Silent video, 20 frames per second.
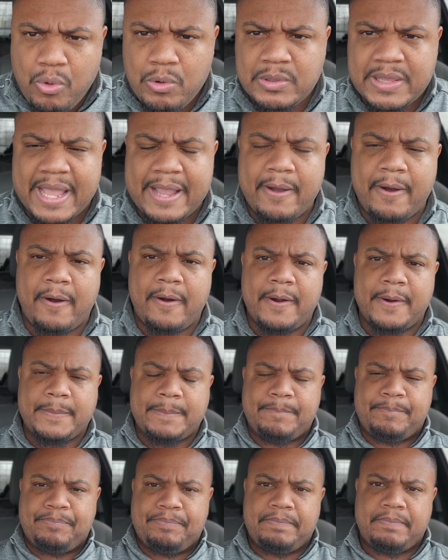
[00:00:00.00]
who they are.
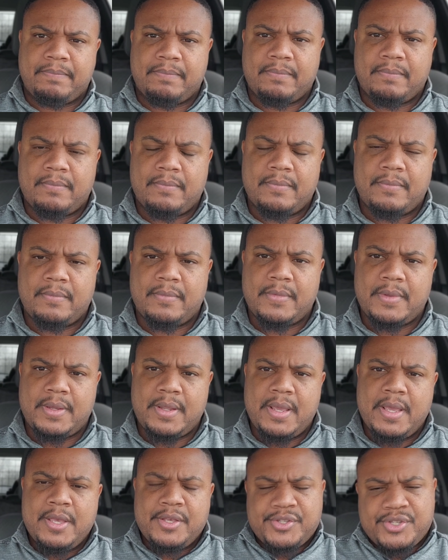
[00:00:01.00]

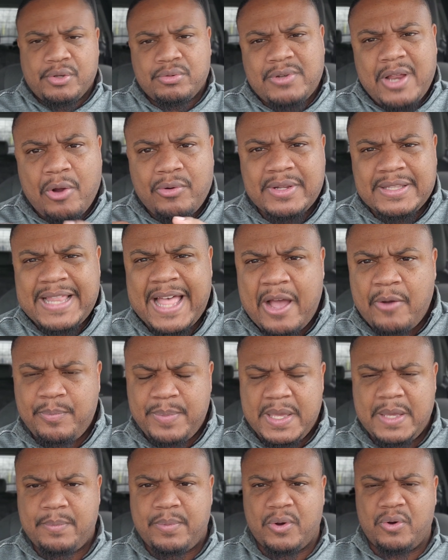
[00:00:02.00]
So don't allow
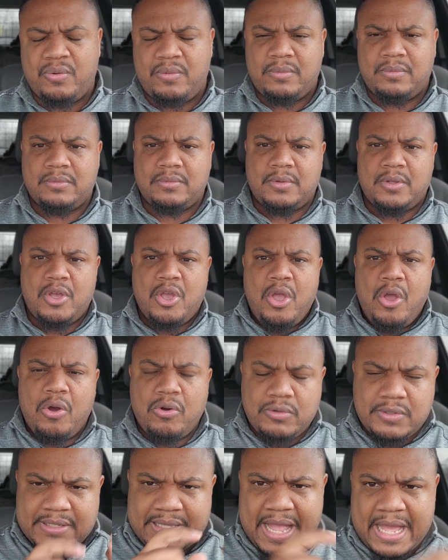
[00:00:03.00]
people
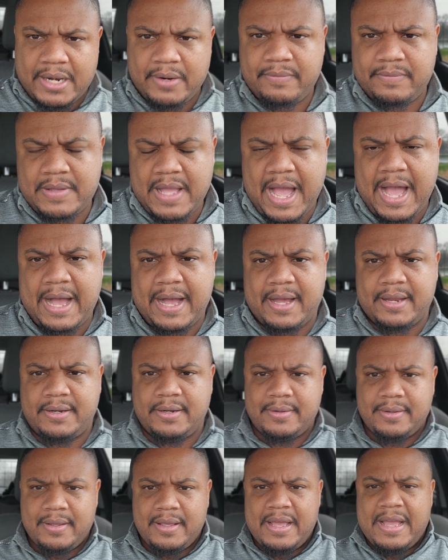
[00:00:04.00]
who's not of God
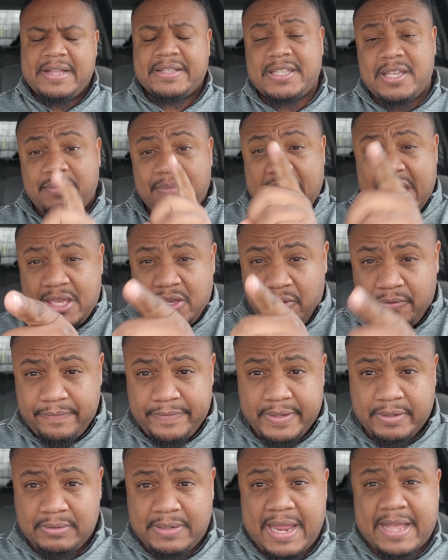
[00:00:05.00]
to make you
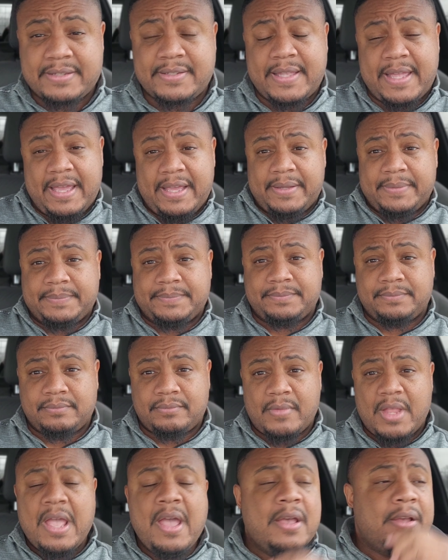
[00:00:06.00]
feel less than.
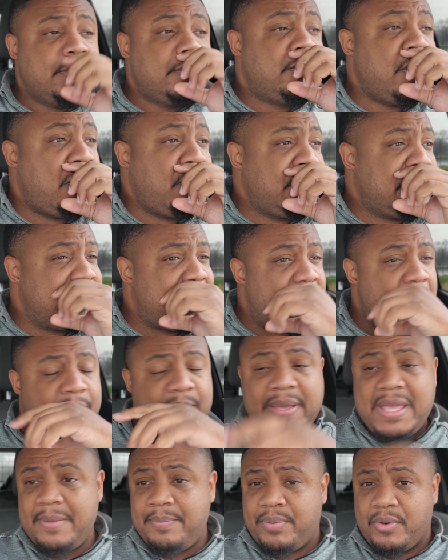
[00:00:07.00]
Don't allow
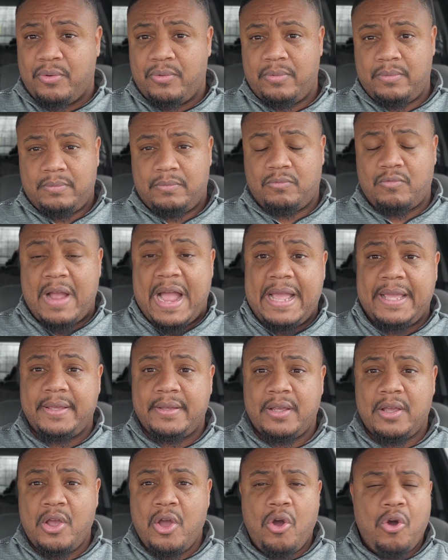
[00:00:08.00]
people, right,
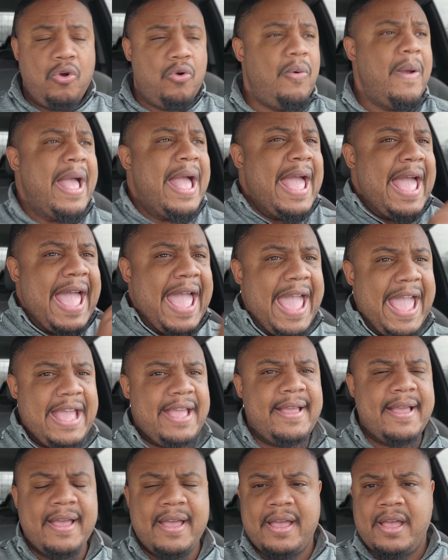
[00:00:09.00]
who hate